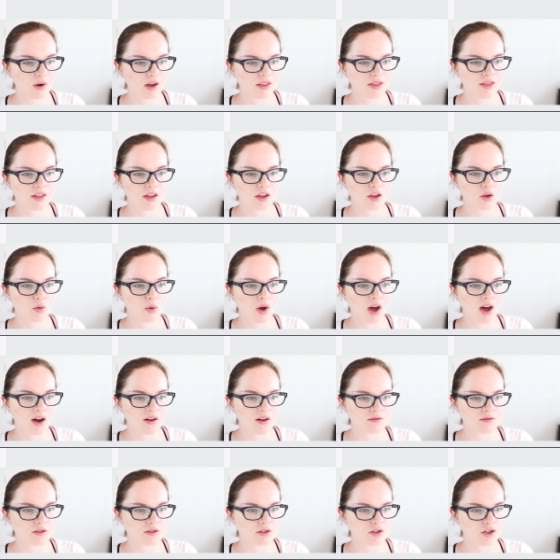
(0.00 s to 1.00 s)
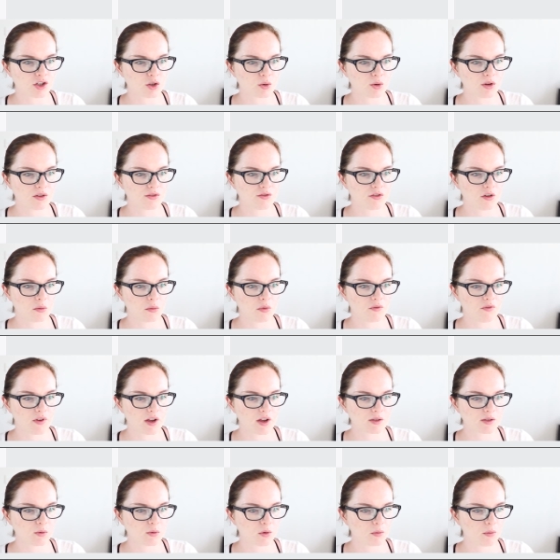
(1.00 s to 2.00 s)
I think you have to do it from a
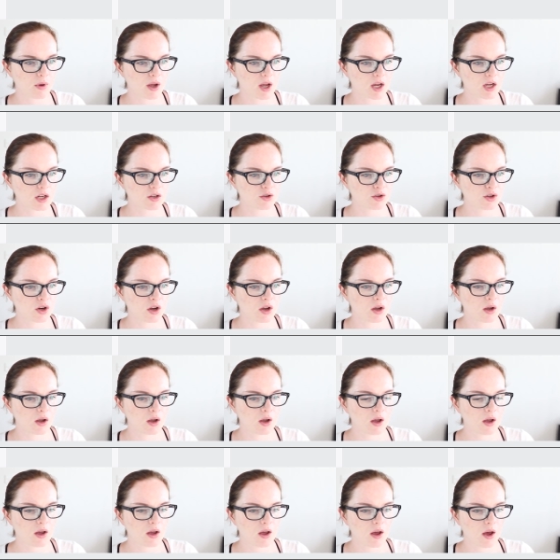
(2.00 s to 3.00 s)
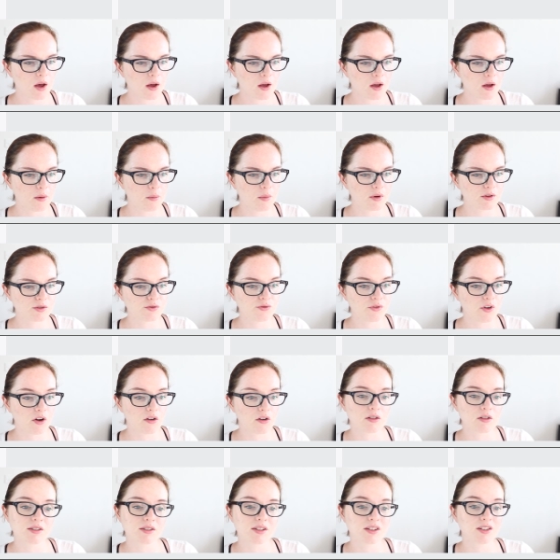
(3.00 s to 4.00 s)
Facebook page, as
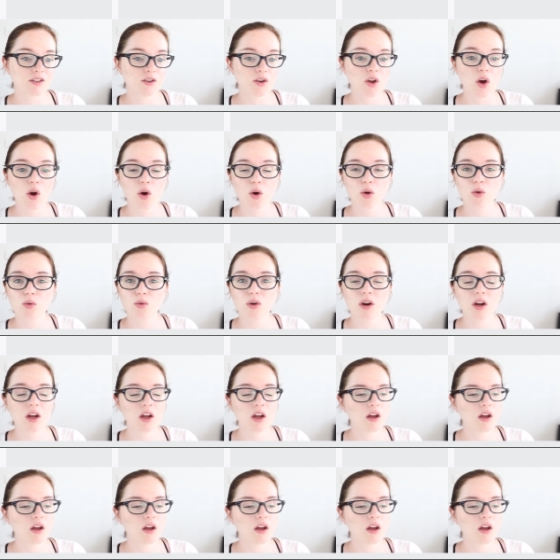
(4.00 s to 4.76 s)
far as I know.